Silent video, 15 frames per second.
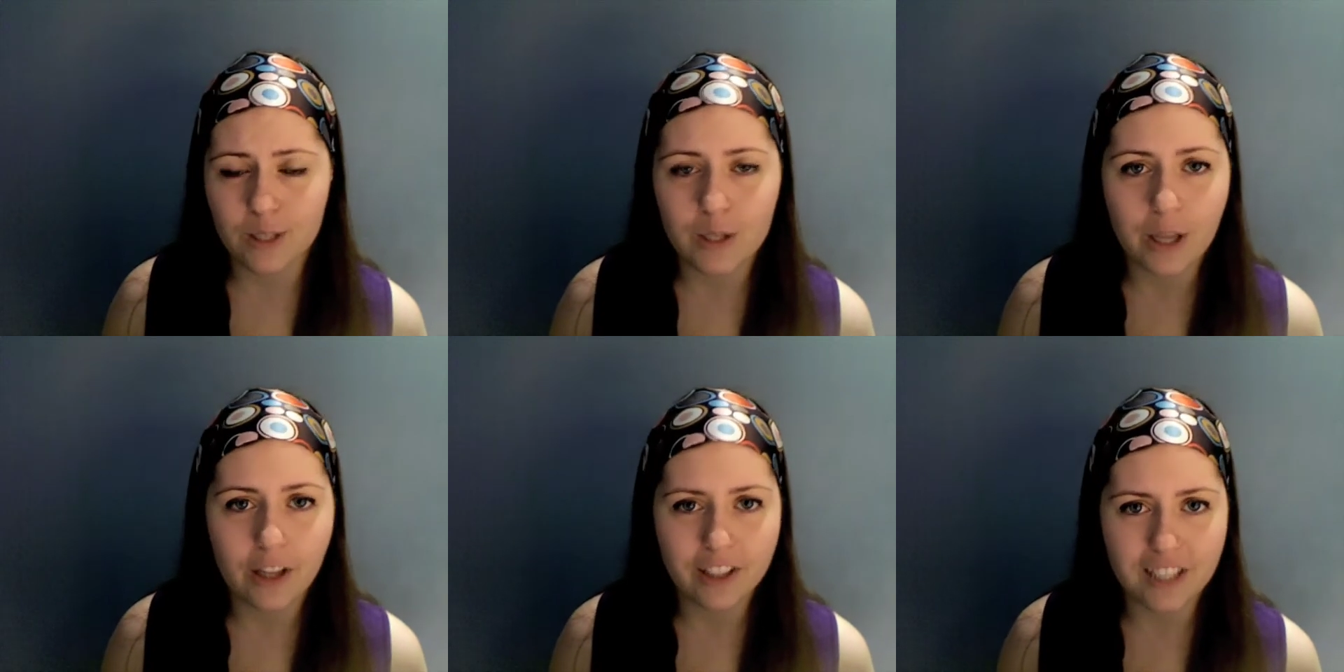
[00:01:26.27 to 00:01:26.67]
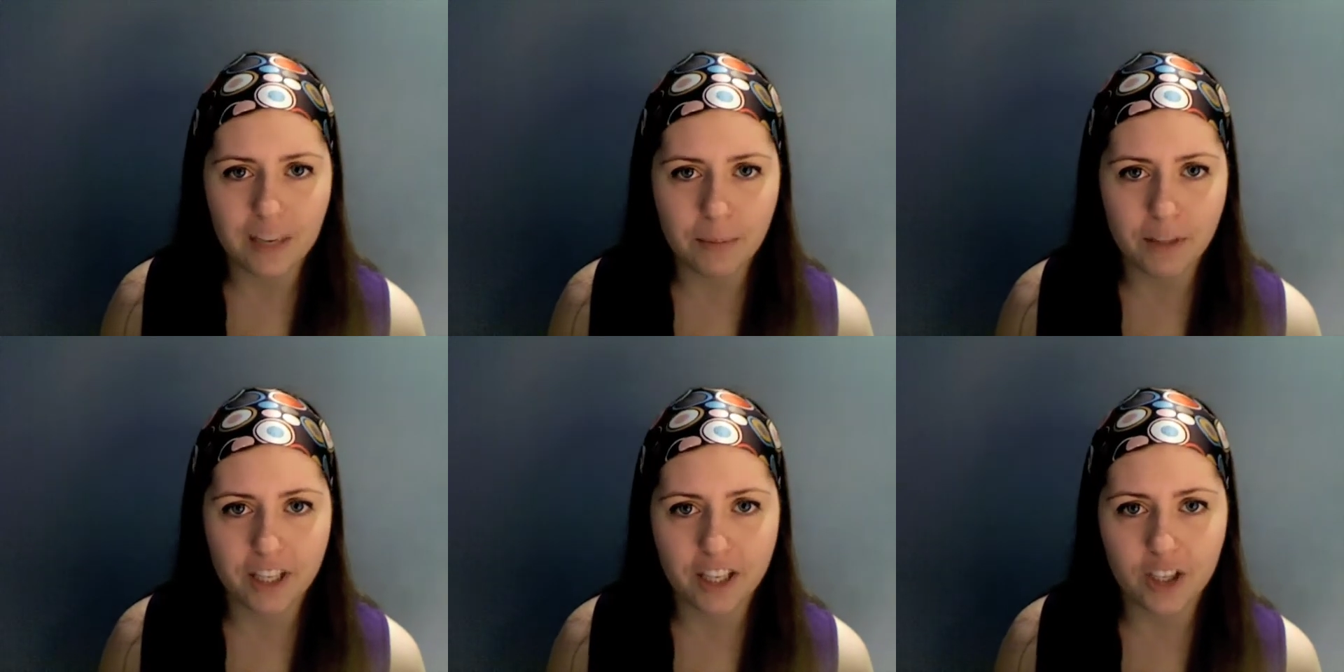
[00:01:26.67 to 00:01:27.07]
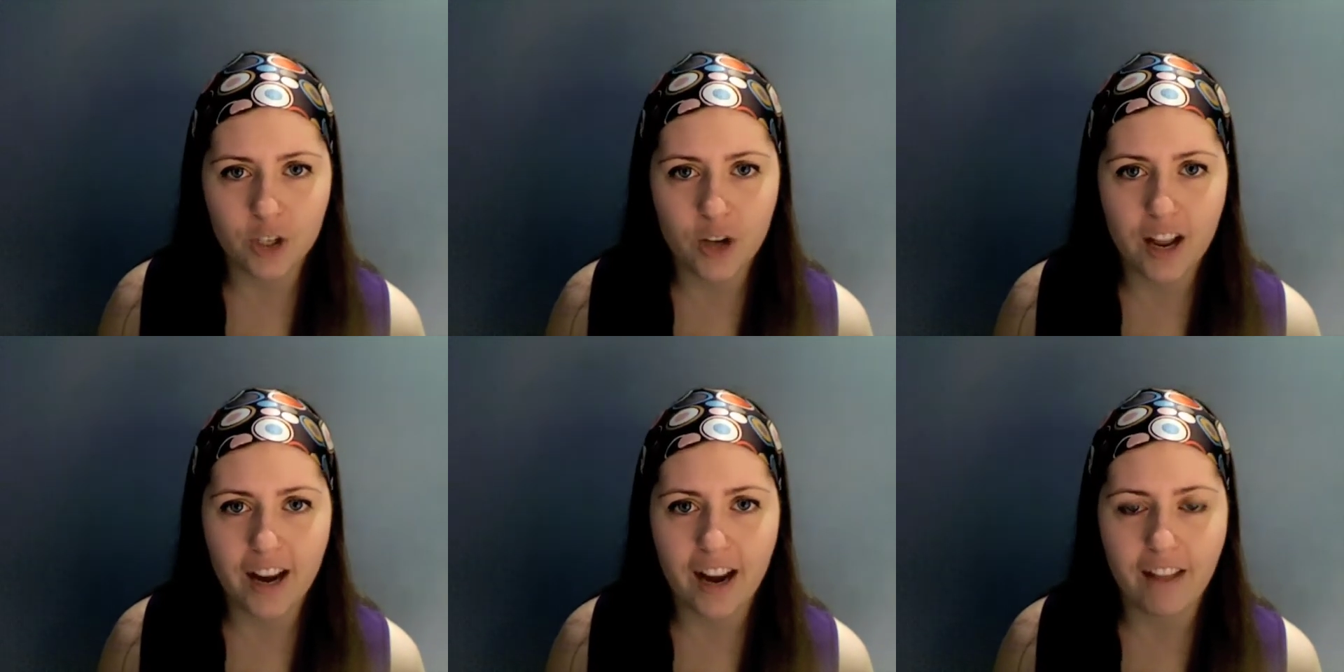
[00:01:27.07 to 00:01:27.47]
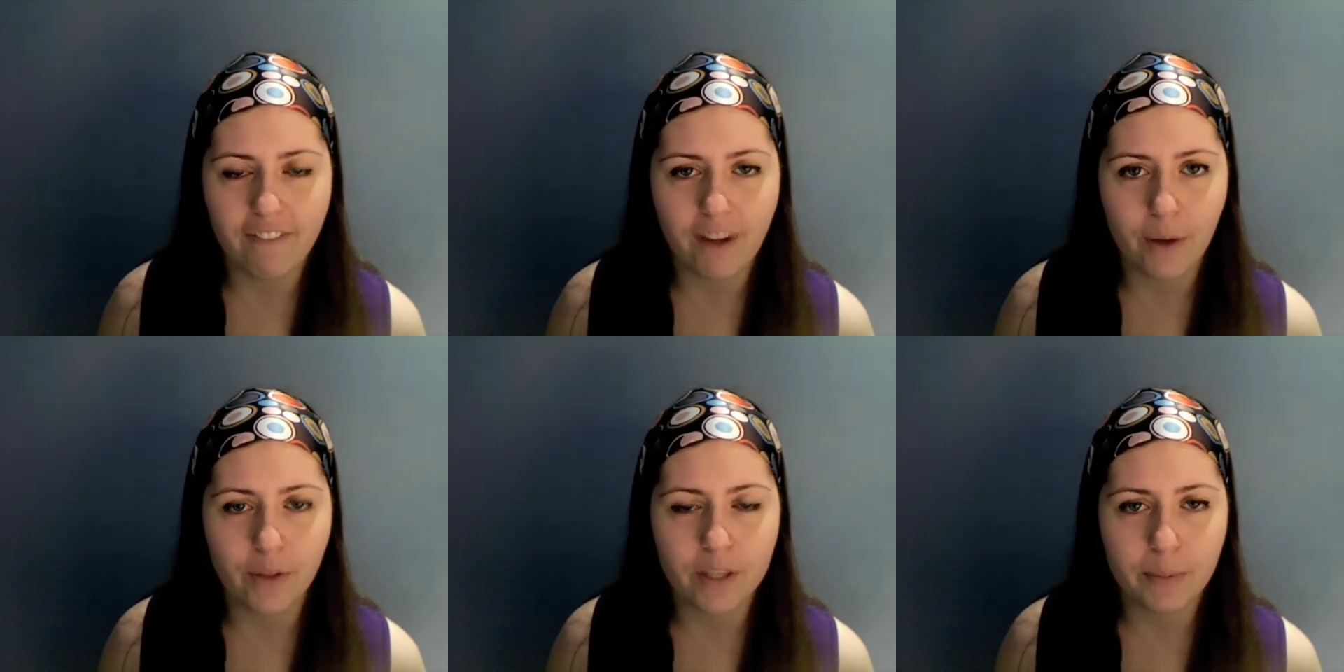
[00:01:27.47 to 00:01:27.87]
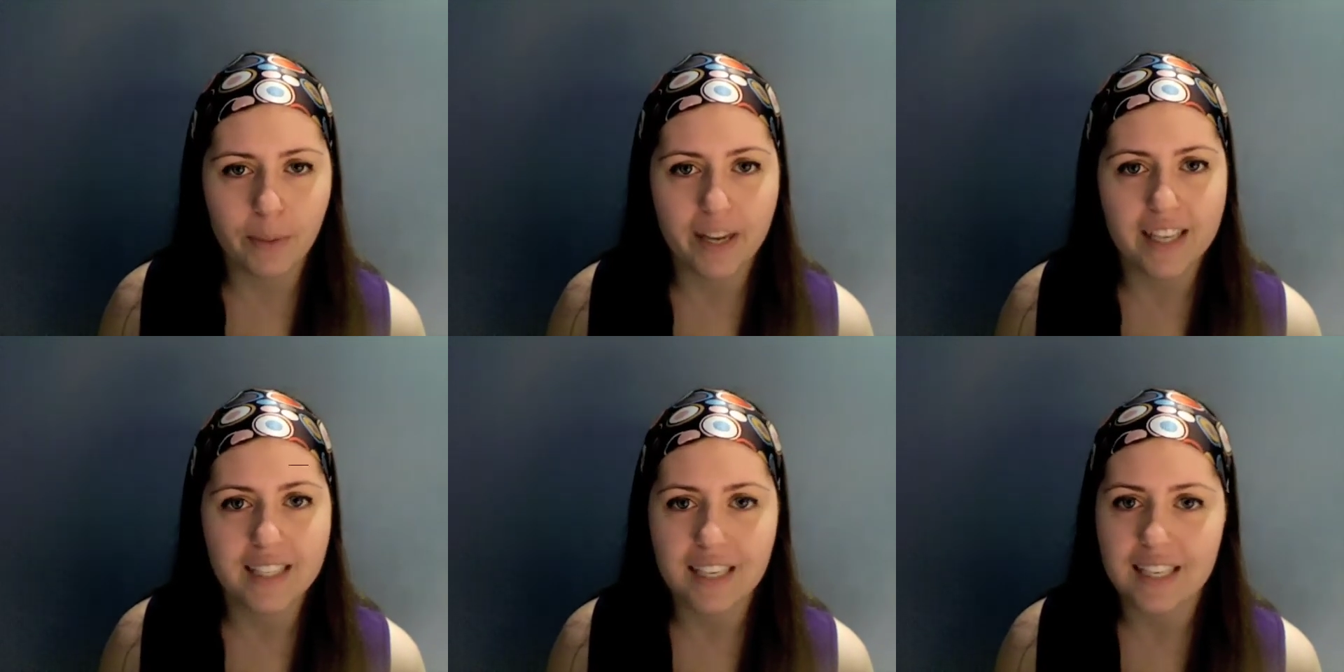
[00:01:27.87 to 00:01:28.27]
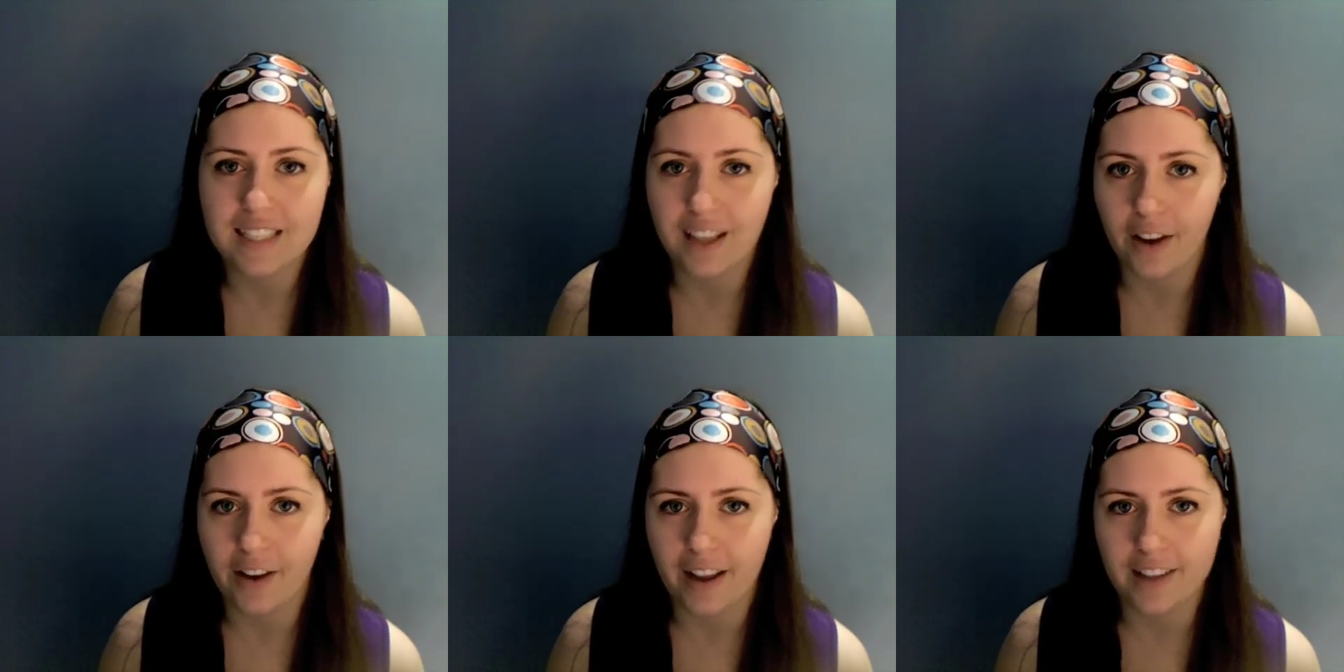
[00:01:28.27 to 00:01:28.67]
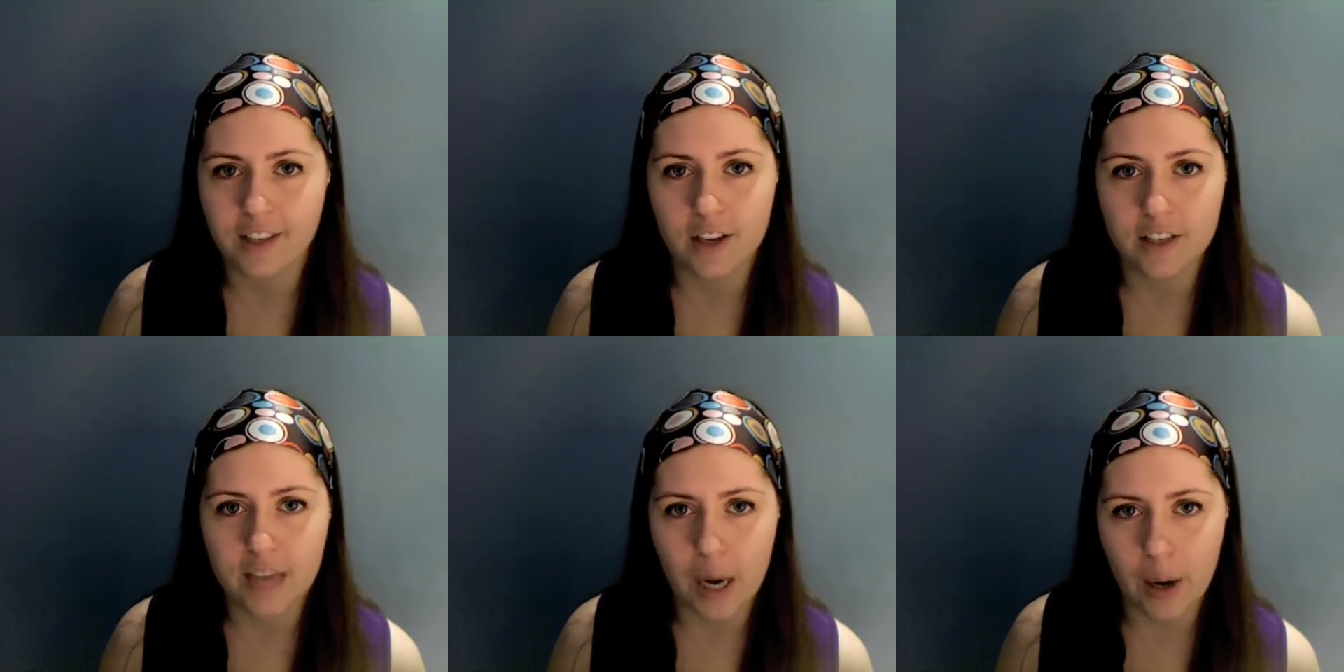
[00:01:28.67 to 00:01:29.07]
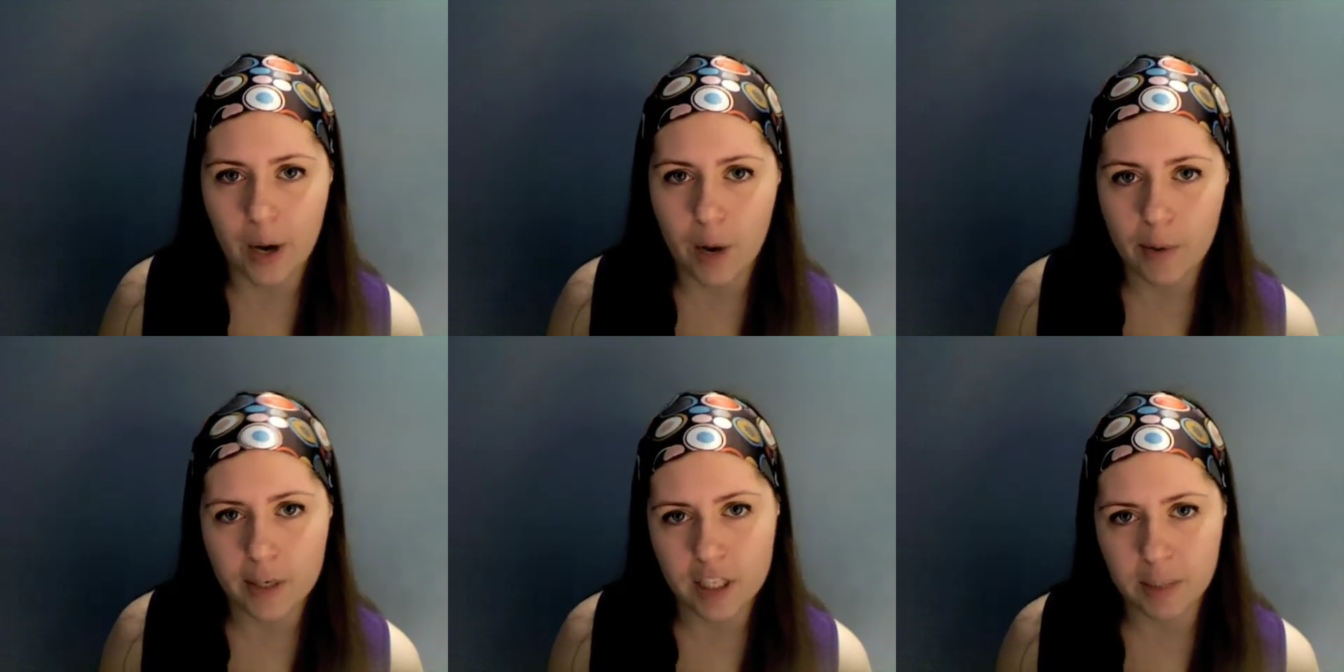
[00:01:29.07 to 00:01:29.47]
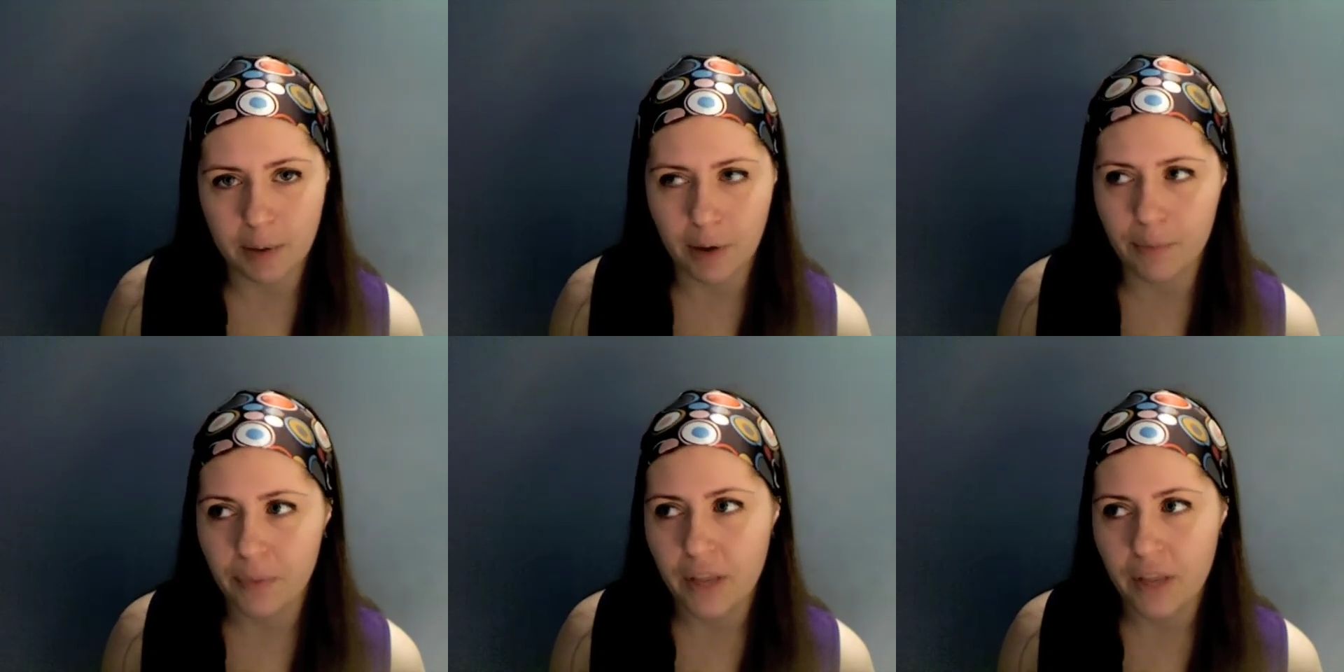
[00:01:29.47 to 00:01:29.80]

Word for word: so I looked it up on the internet, and I found this place in Dundas, Ontario, which is about